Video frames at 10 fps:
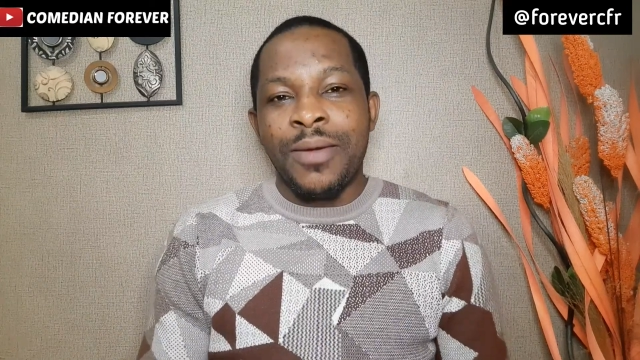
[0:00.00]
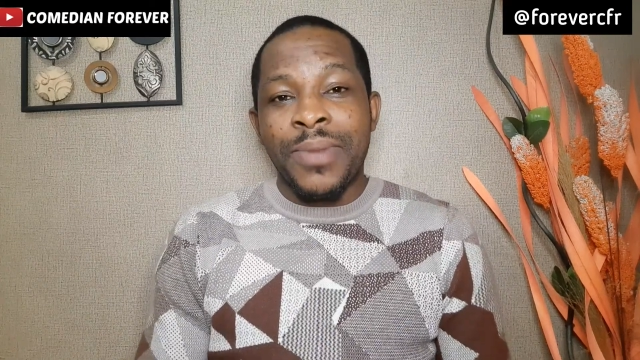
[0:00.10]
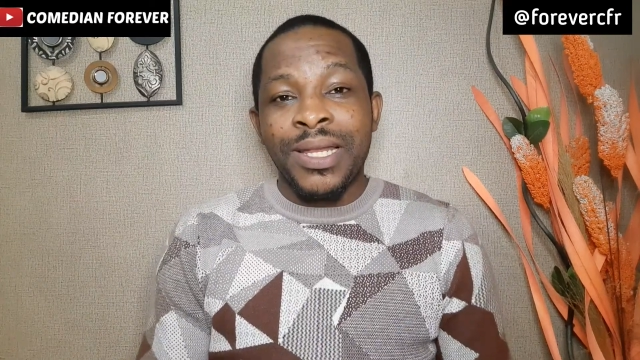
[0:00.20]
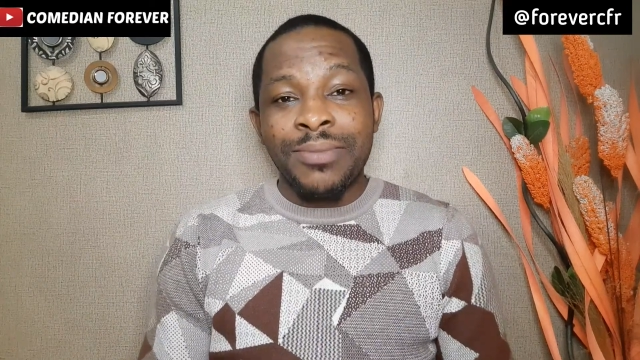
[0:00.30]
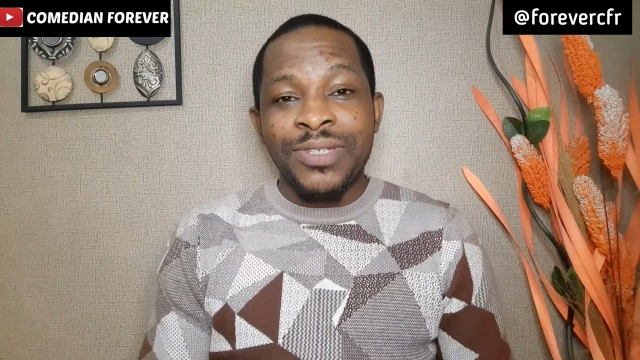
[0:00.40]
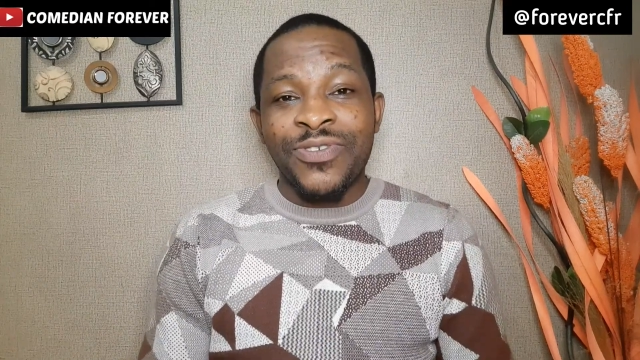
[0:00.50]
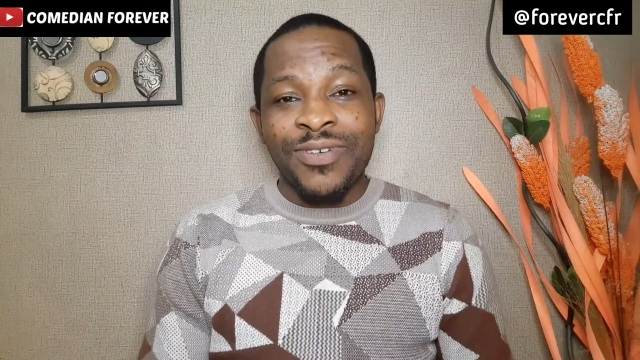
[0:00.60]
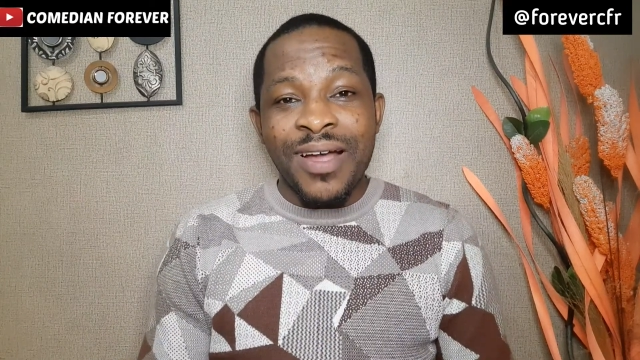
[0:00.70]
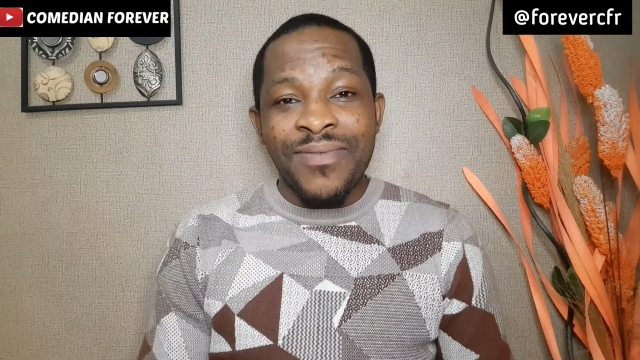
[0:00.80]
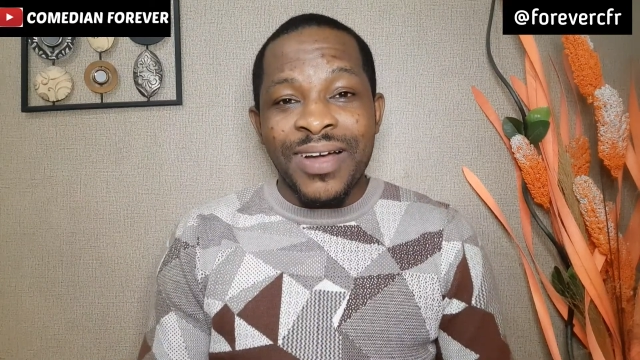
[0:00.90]
My name is
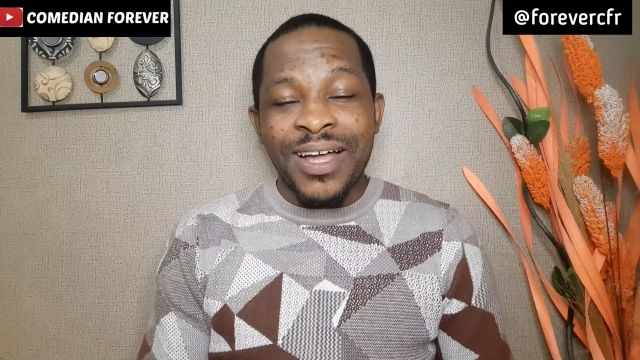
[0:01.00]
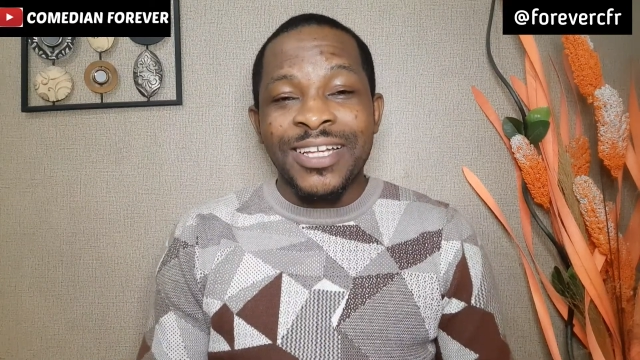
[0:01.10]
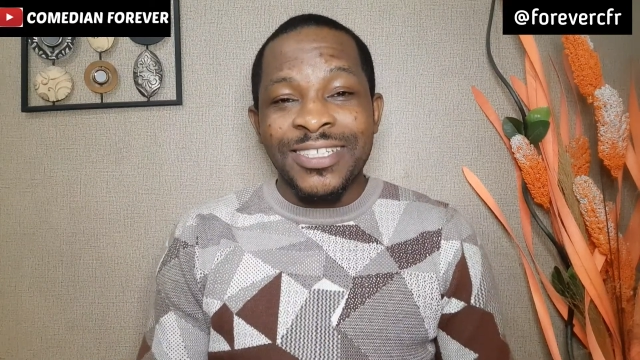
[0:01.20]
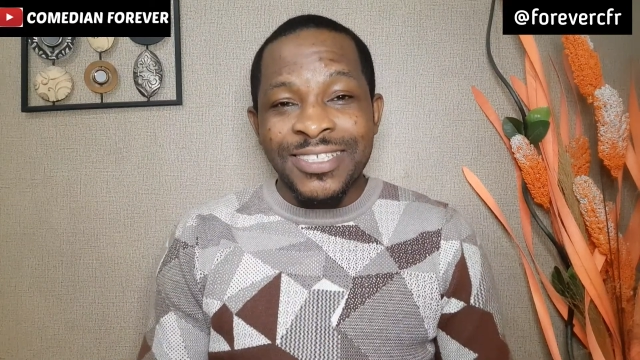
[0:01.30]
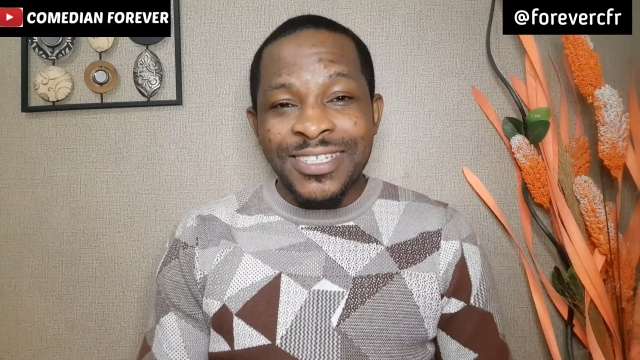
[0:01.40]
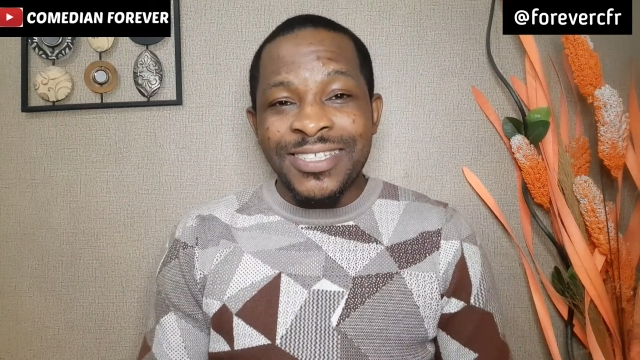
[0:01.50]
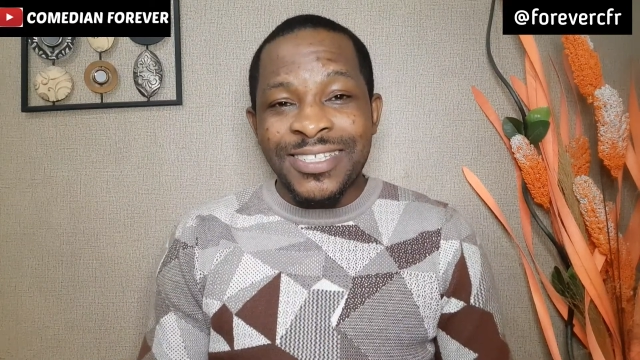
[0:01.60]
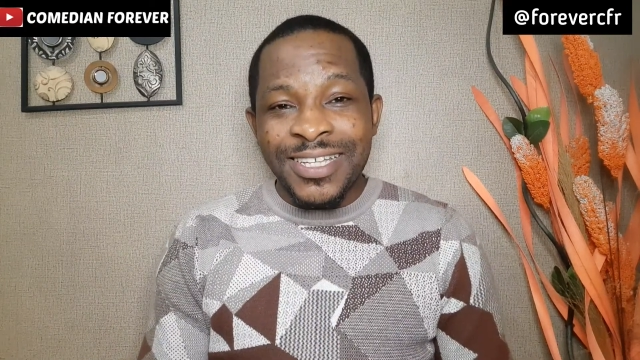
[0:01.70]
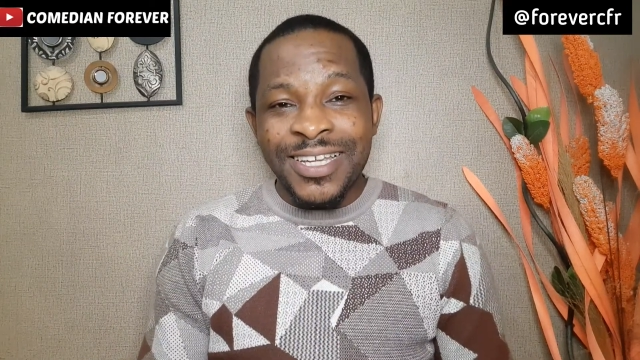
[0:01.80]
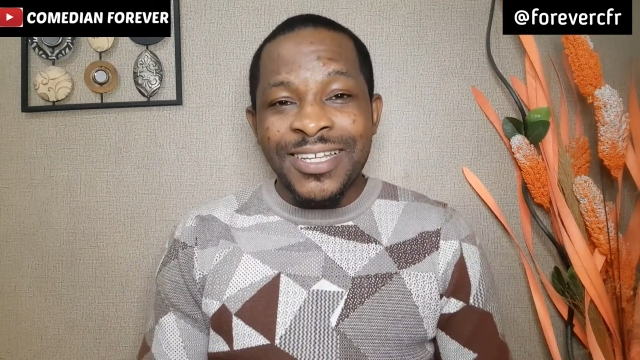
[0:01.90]
Forever.
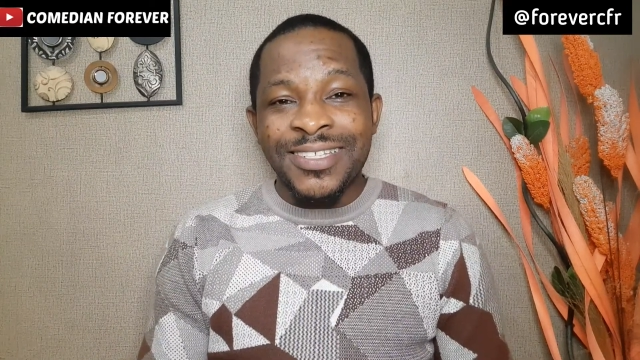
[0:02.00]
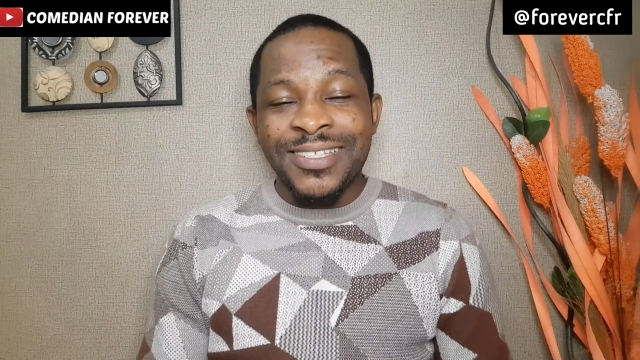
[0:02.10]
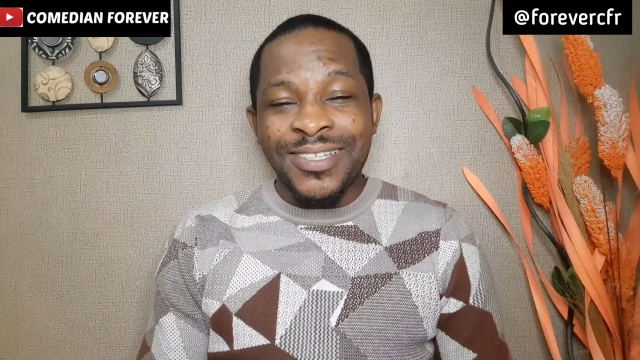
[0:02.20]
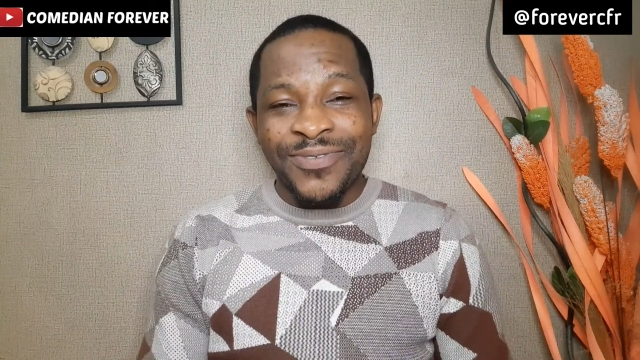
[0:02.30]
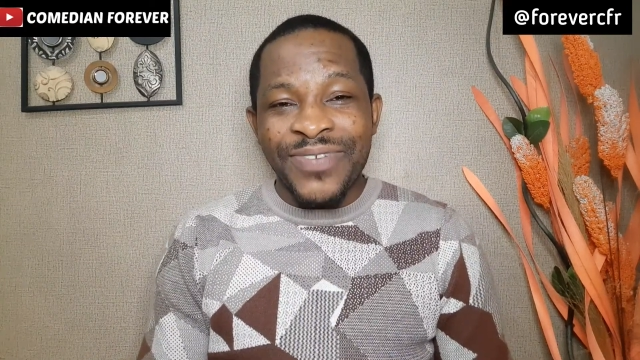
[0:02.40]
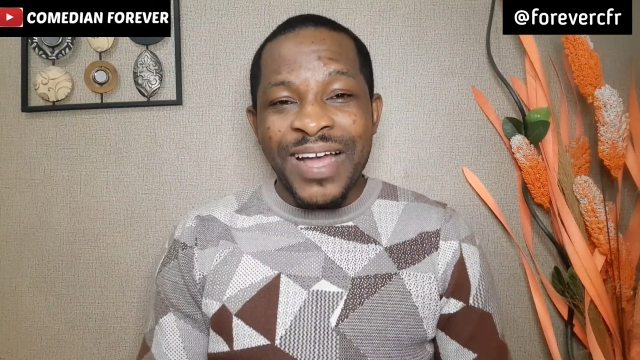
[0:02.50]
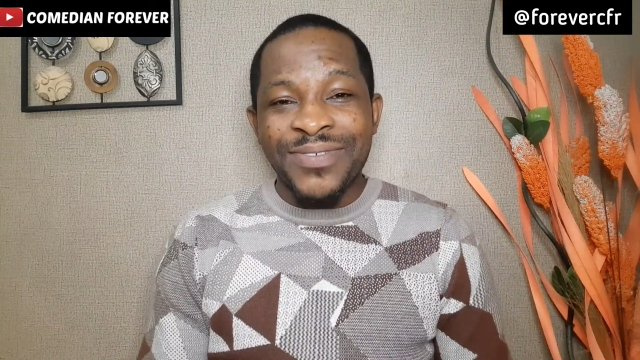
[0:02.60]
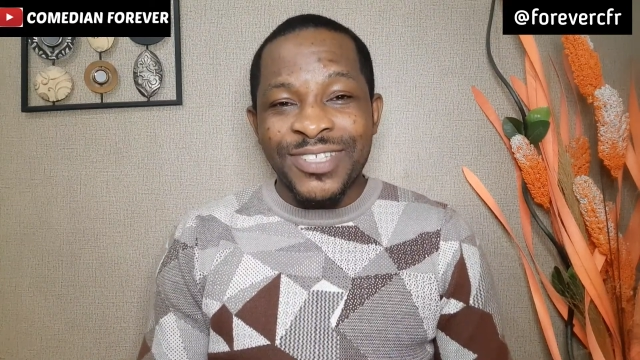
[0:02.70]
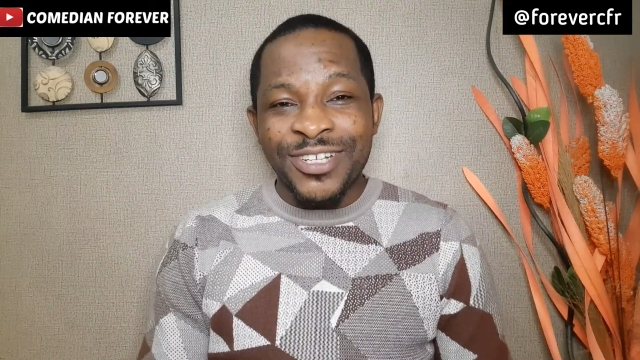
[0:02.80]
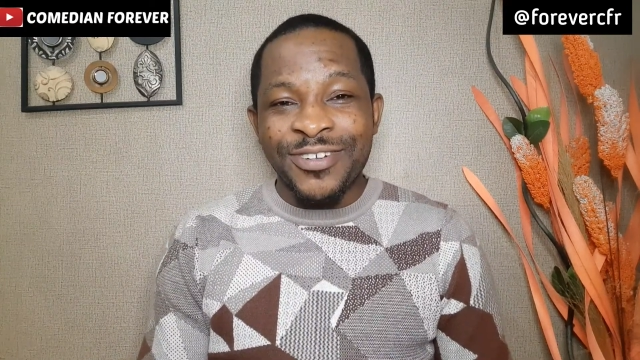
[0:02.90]
This is the
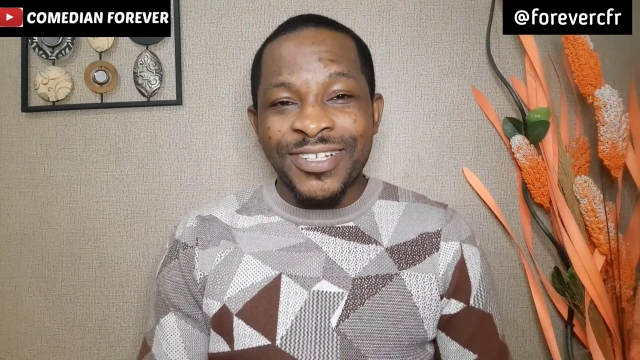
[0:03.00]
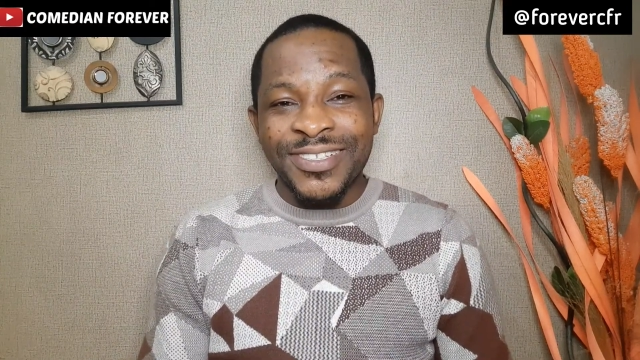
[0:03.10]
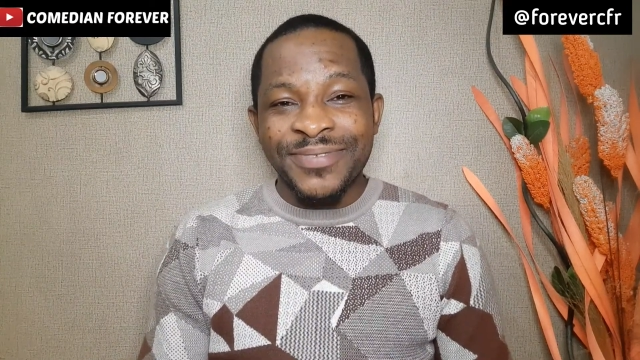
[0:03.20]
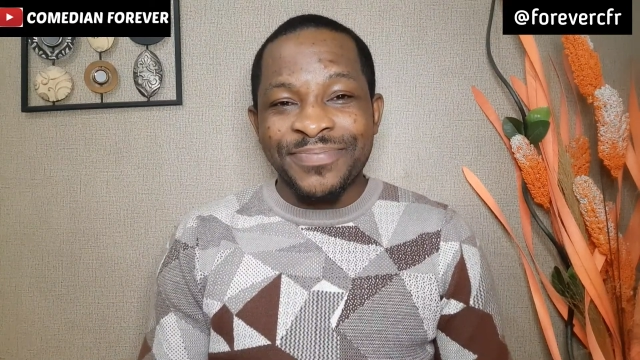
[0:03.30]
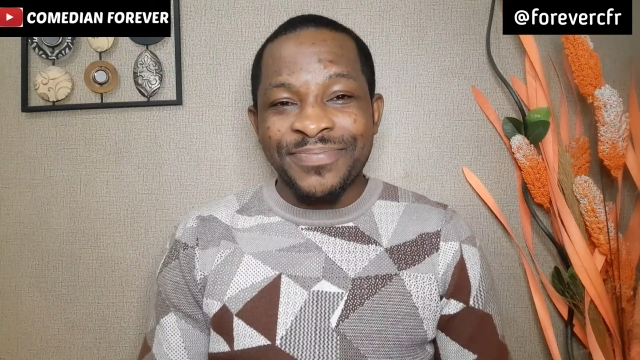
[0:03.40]
5 series.